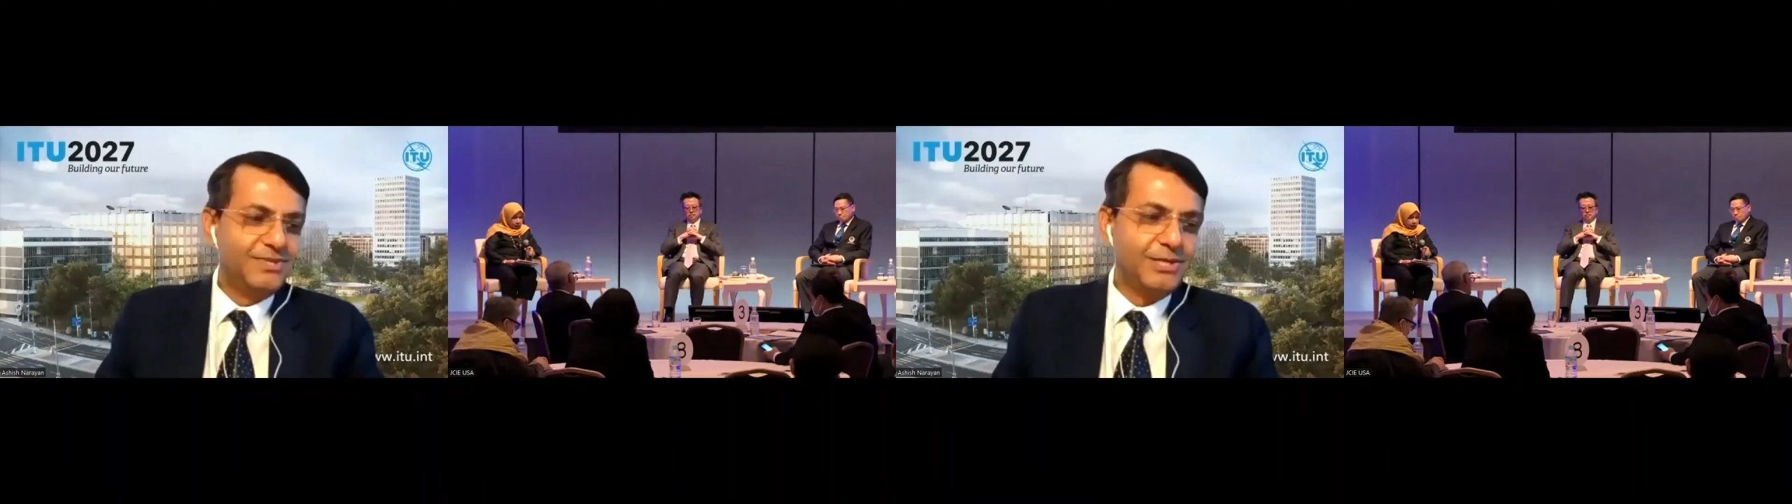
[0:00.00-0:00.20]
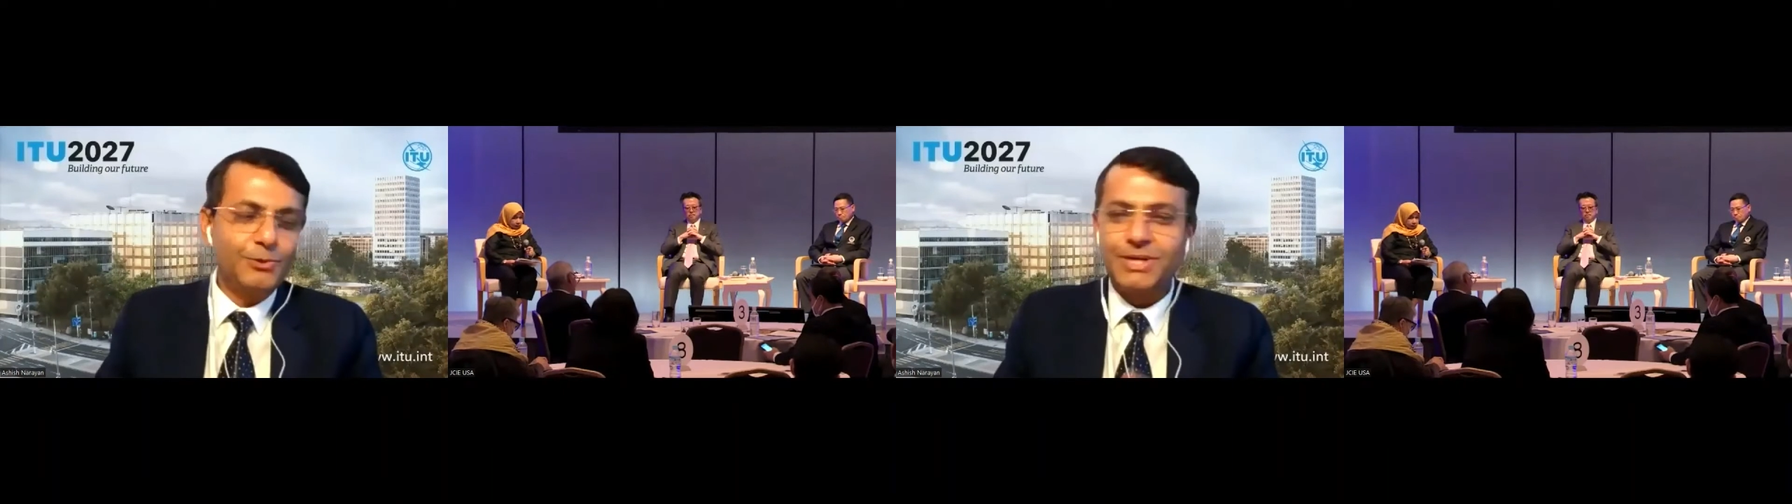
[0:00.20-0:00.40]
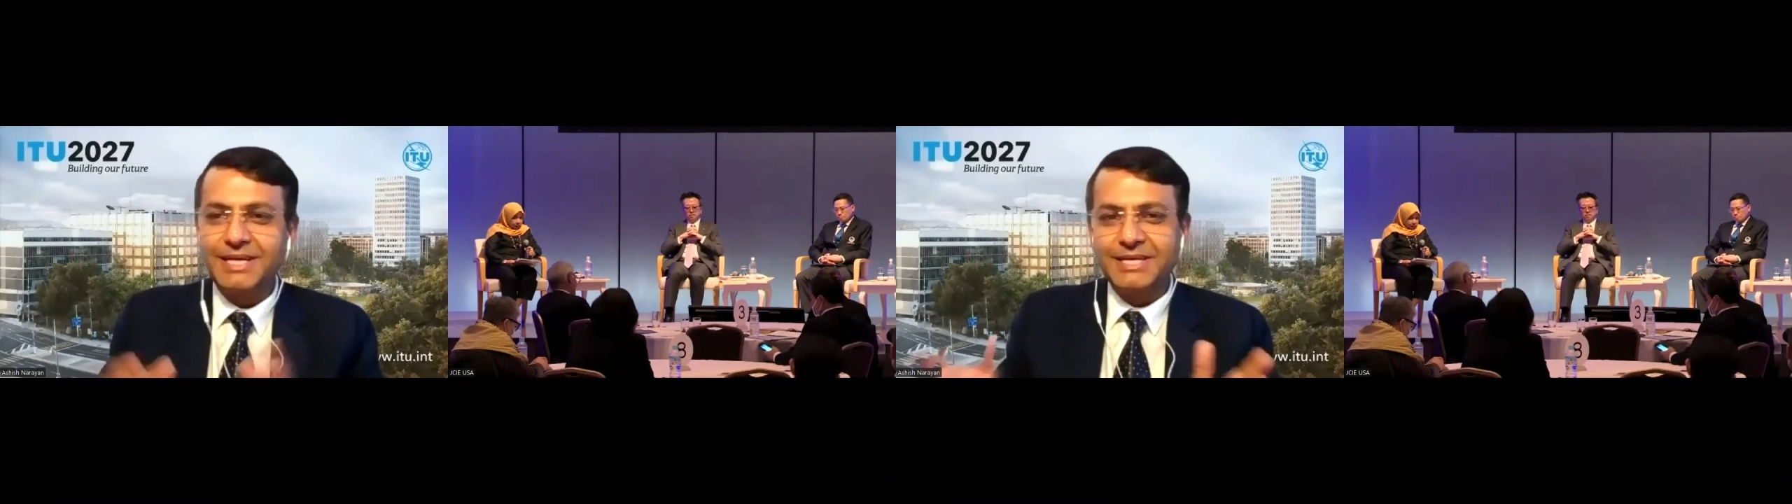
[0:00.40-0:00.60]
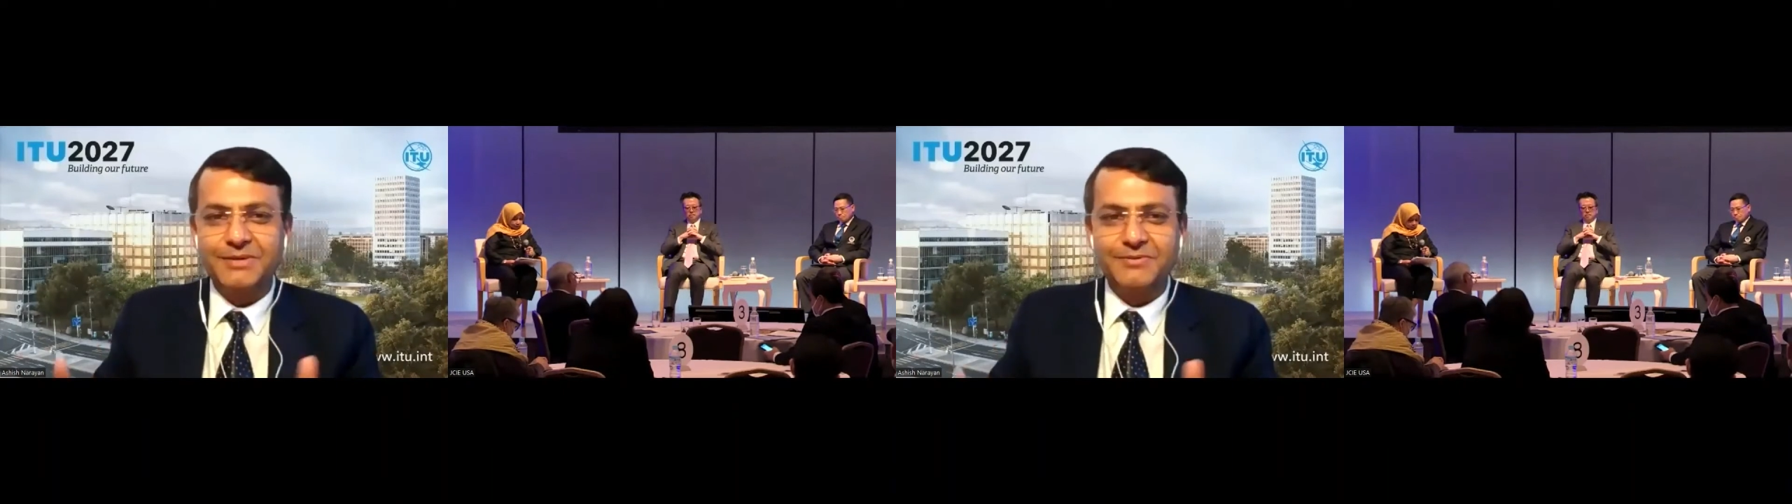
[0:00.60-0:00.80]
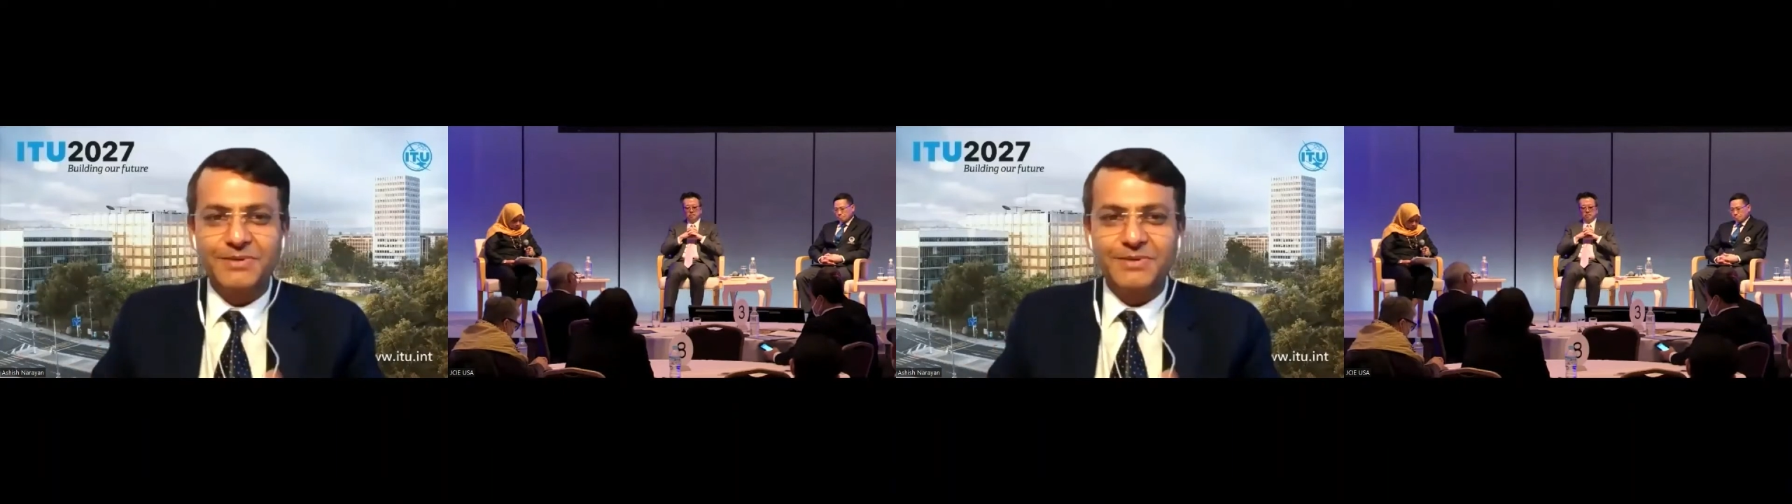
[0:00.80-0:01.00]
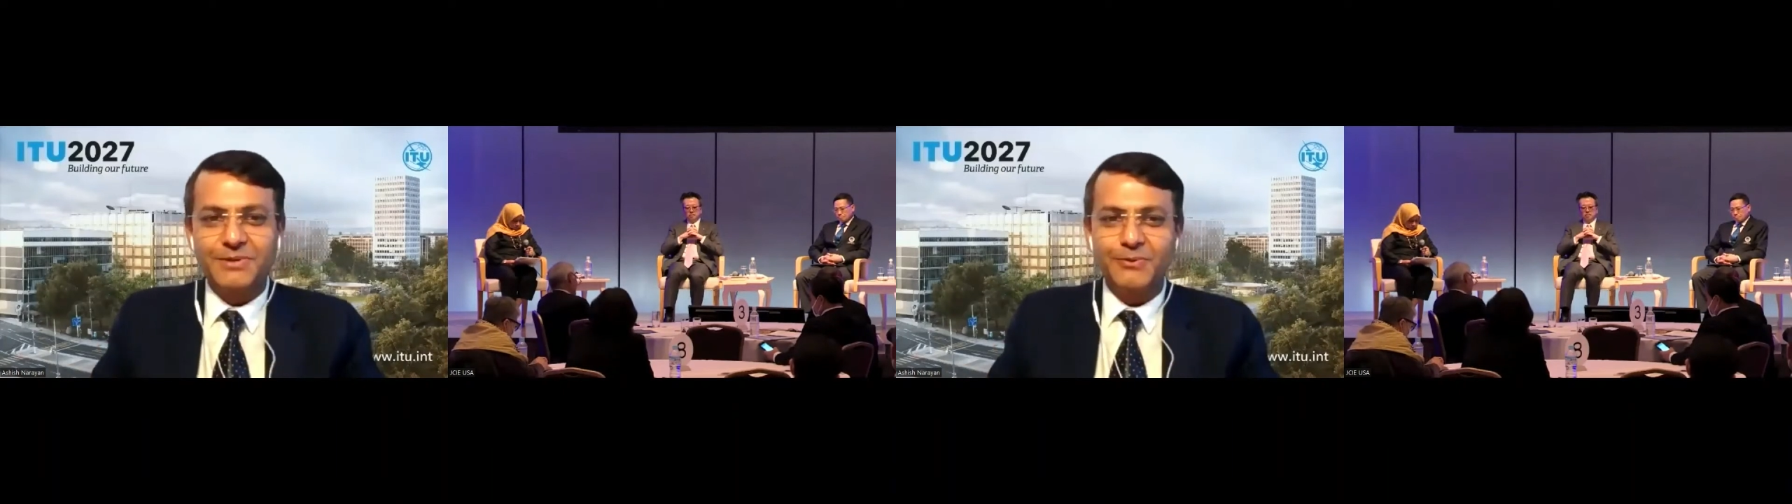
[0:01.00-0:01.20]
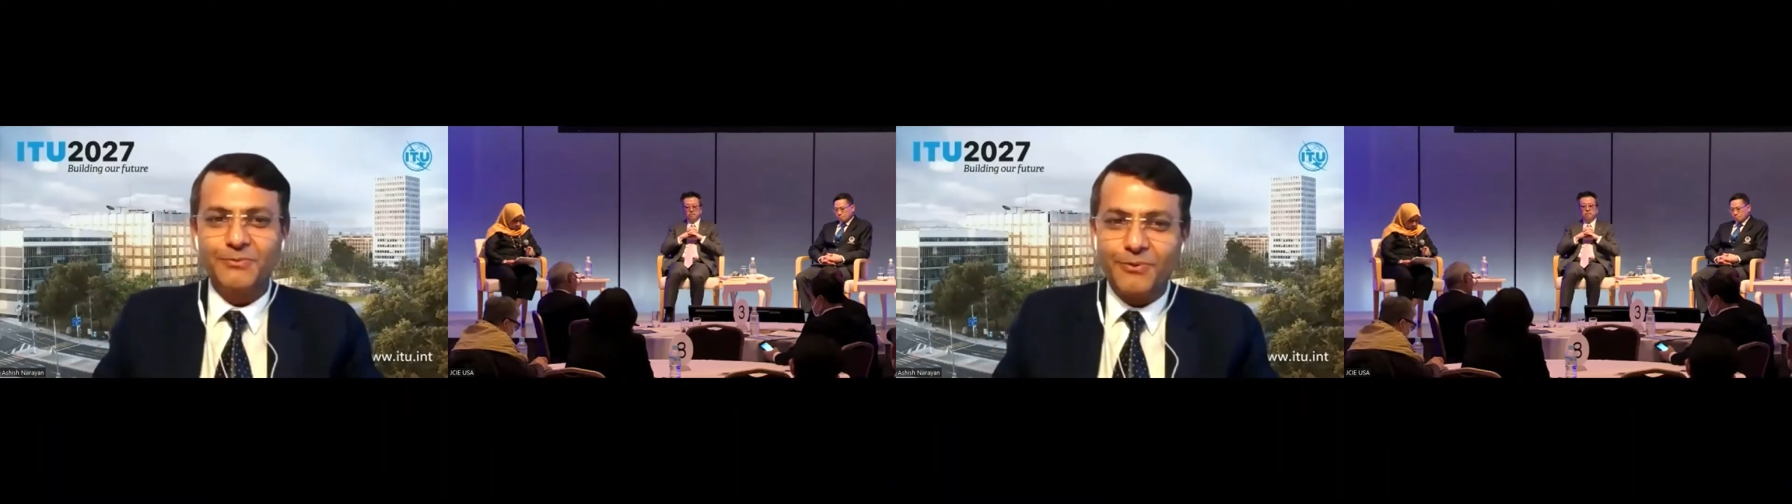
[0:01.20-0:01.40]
which I totally agree with, so I don't